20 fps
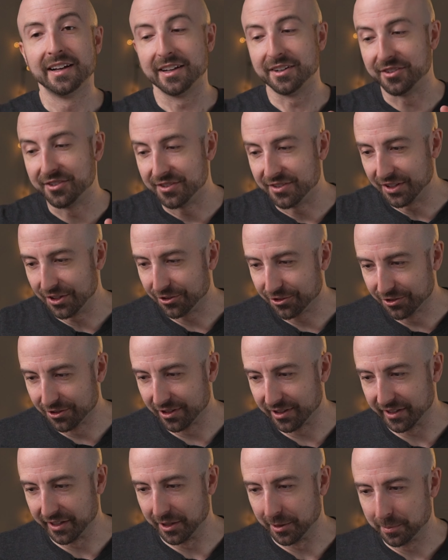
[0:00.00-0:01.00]

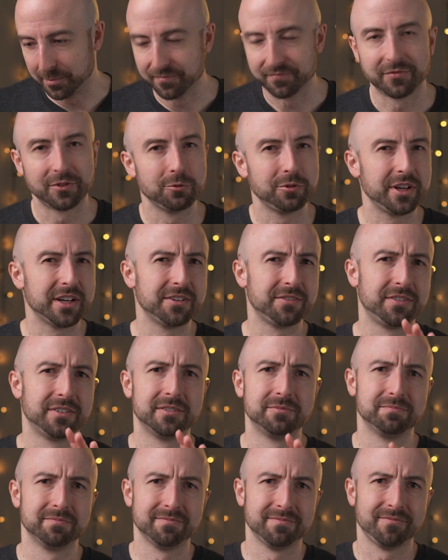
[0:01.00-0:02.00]
Additionally, we have
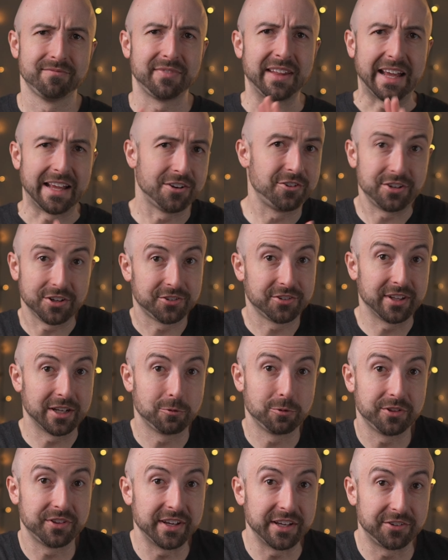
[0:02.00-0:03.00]
just like
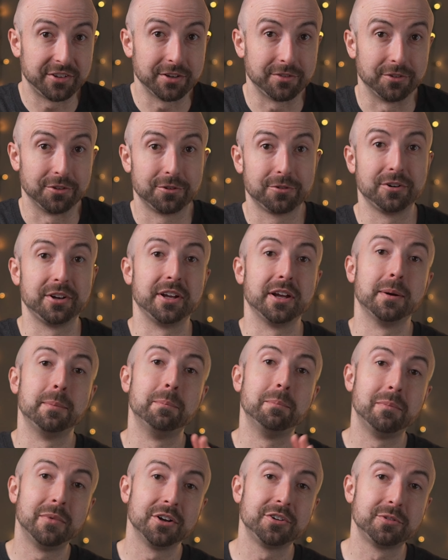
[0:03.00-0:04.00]
with the a7 III,
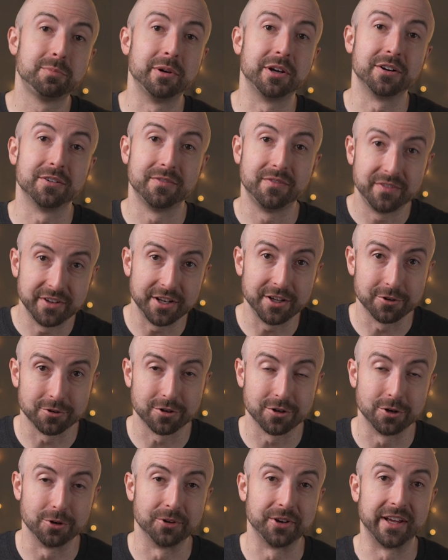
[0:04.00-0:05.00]
much better video
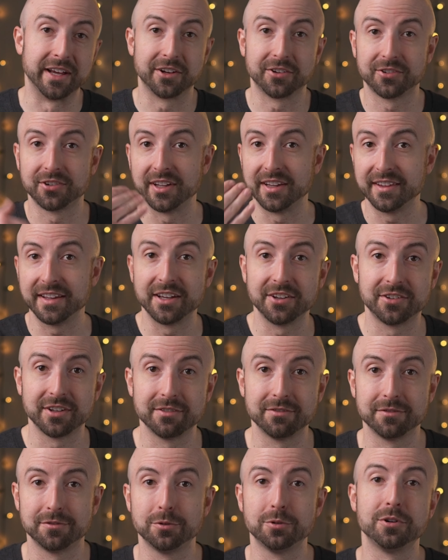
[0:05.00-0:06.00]
codecs in the
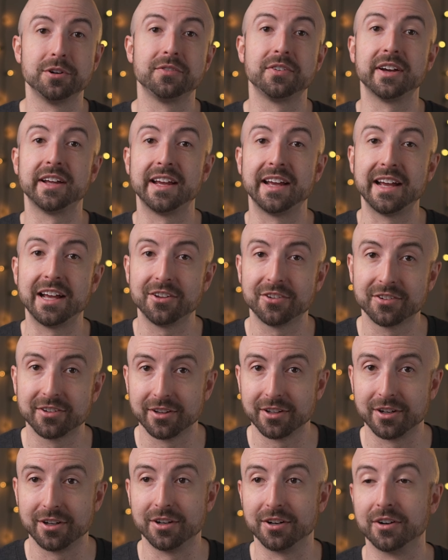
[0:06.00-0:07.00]
a7 IV. You've got
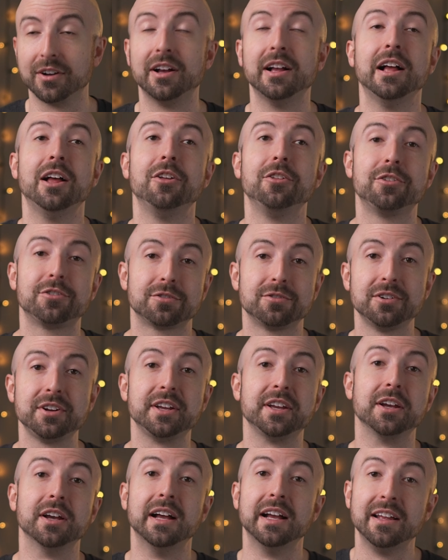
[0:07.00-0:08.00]
S-Log,
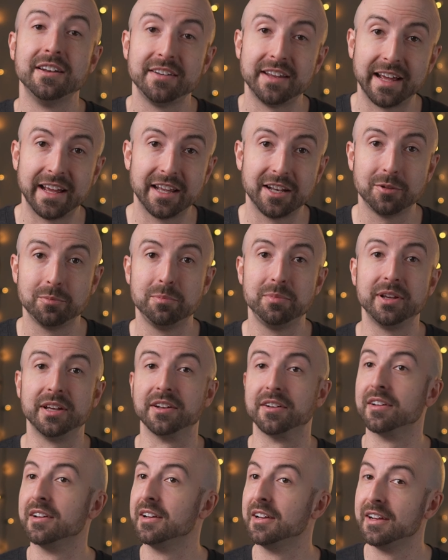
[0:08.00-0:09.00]
3,
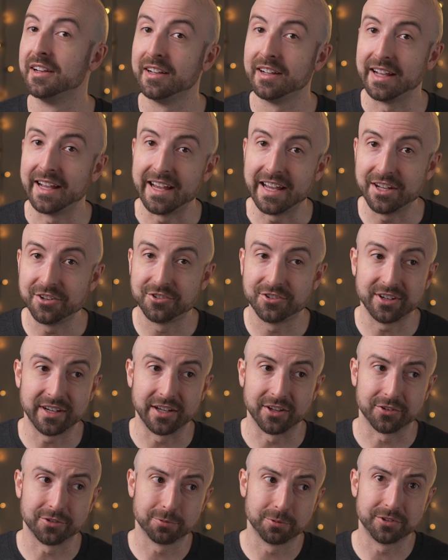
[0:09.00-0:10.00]
10-bit,
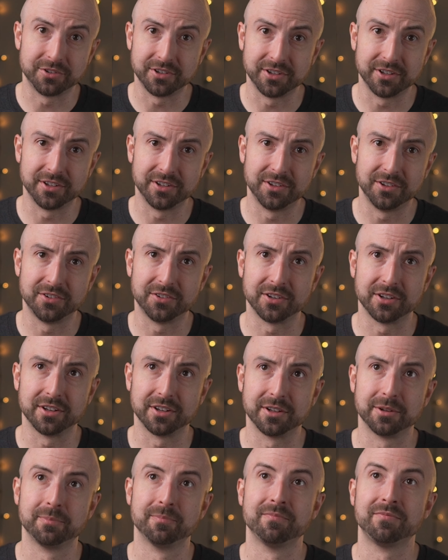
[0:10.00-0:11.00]
HS, which is
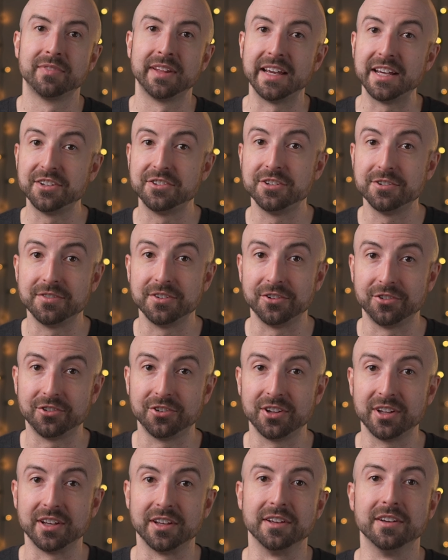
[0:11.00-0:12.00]
uh,
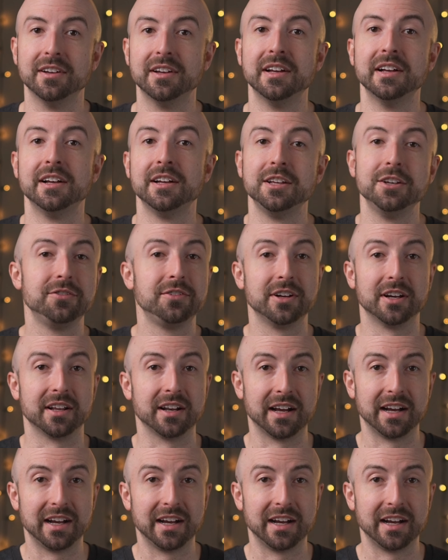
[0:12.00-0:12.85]
HEVC. You've got